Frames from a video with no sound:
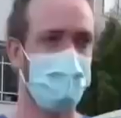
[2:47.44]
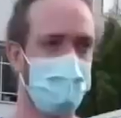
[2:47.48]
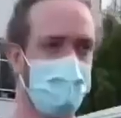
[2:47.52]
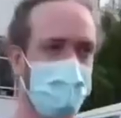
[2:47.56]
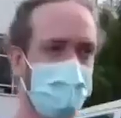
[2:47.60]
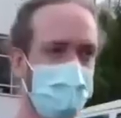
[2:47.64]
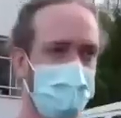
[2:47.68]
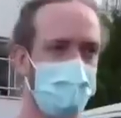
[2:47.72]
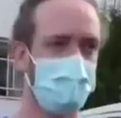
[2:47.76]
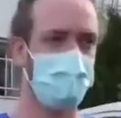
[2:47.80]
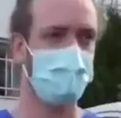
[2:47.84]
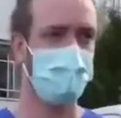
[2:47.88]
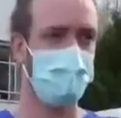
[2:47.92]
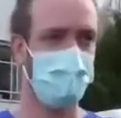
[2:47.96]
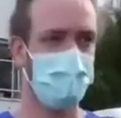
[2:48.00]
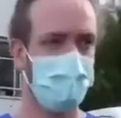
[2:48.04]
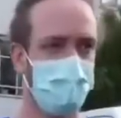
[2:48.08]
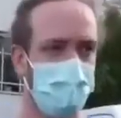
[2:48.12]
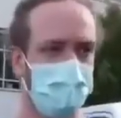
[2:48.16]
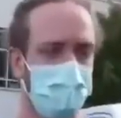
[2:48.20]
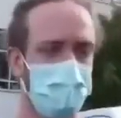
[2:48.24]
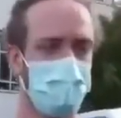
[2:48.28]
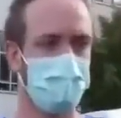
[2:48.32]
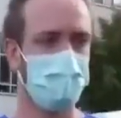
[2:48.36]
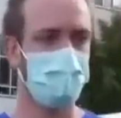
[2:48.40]
who are
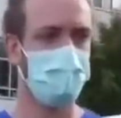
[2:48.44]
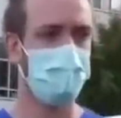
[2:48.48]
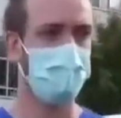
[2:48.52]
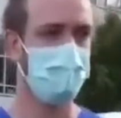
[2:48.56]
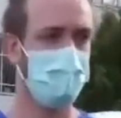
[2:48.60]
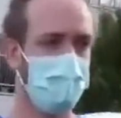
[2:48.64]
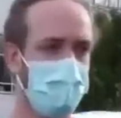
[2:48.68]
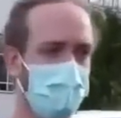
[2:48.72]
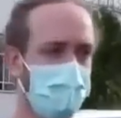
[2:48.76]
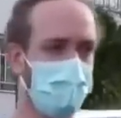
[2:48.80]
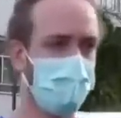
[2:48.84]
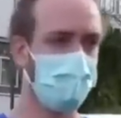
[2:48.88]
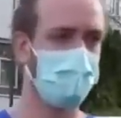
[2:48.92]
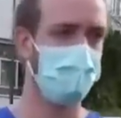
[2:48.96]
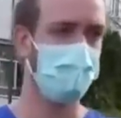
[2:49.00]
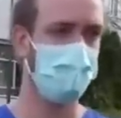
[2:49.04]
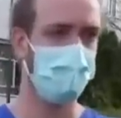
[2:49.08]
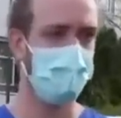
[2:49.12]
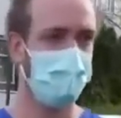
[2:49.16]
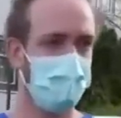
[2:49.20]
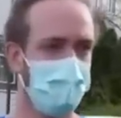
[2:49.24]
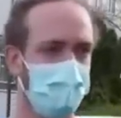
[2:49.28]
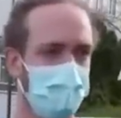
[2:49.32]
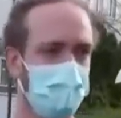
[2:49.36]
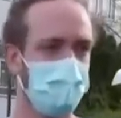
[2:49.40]
self-isolating at home,
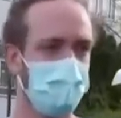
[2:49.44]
